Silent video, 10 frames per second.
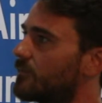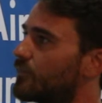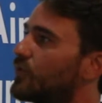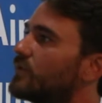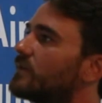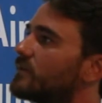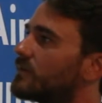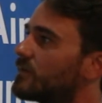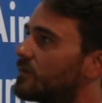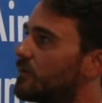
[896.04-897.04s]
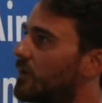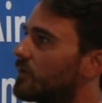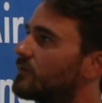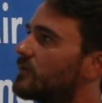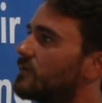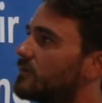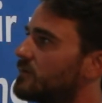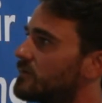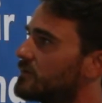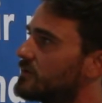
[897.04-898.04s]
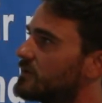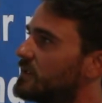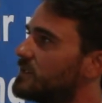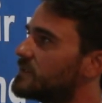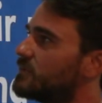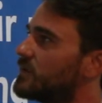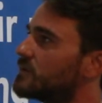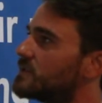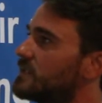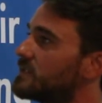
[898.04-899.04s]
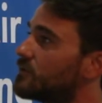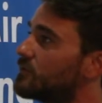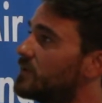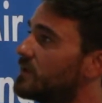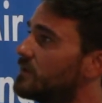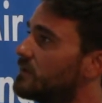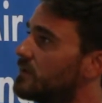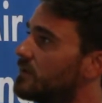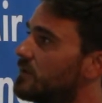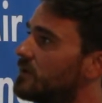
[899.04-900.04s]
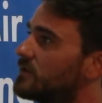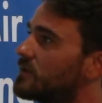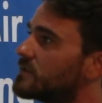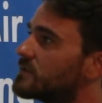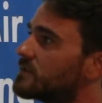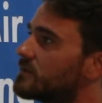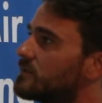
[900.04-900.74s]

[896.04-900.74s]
prudent about this because this could be just